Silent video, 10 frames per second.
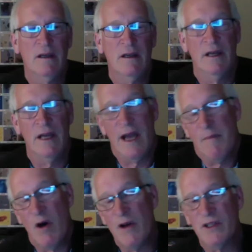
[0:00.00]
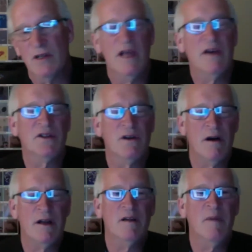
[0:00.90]
And I'm also now
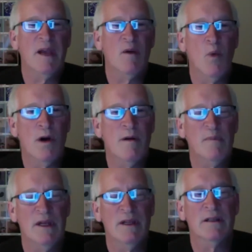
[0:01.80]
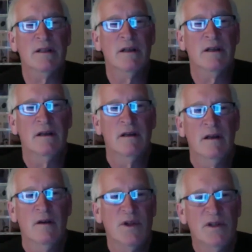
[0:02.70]
starting to make worm bins
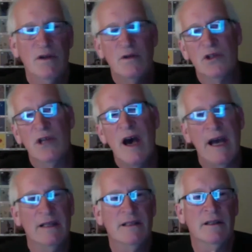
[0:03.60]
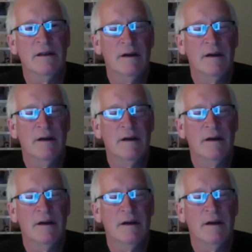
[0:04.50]
with two sides